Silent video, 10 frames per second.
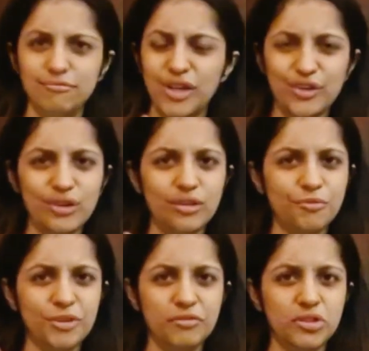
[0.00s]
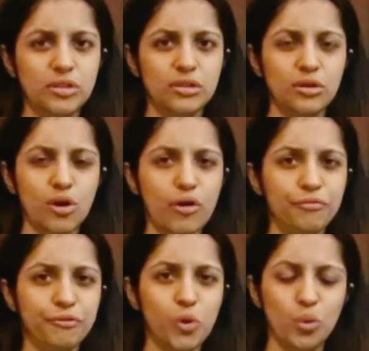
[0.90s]
regular fever,
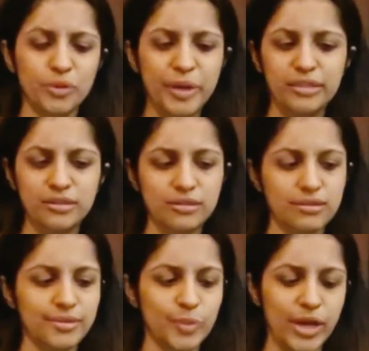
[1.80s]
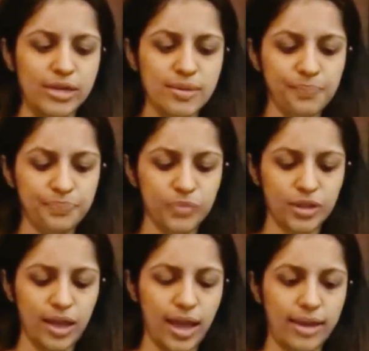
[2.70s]
cough, cold medicines as well.
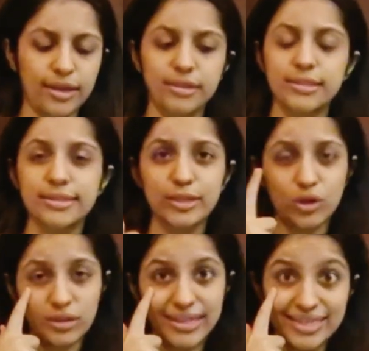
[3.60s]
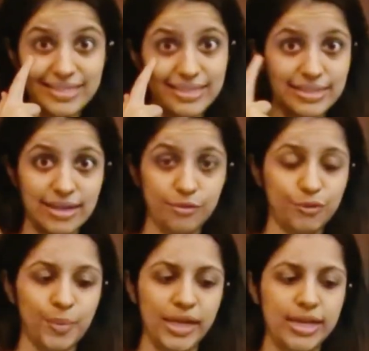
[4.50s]
And I recently got LASIK done
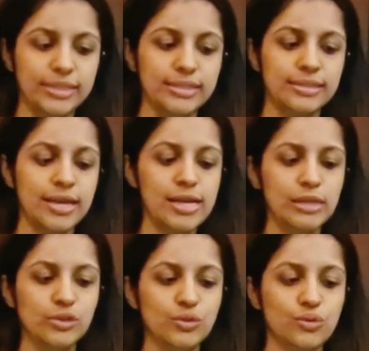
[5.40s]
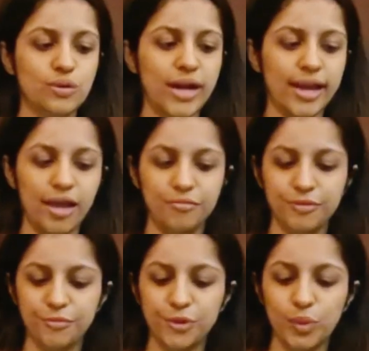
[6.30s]
for my eyes, so I have
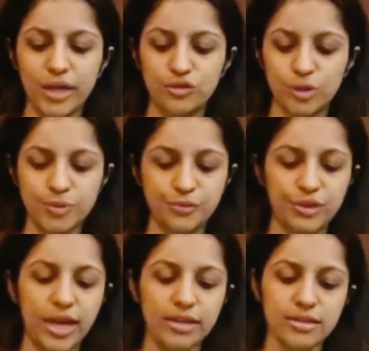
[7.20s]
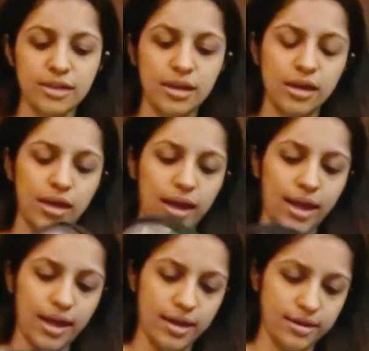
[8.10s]
a few eye drops for that.
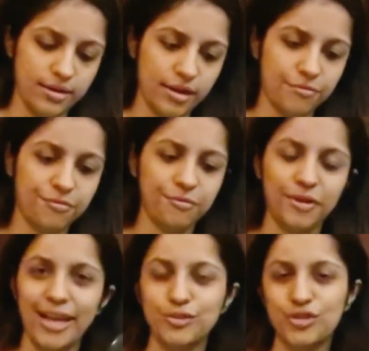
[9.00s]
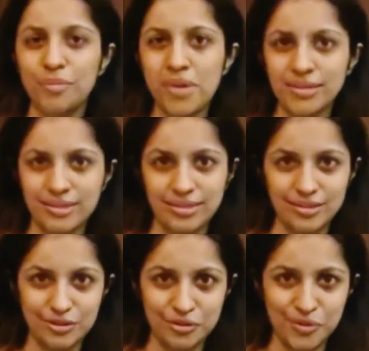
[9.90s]
And I have extra masks
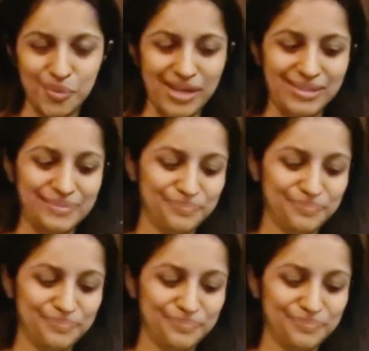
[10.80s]
here as well.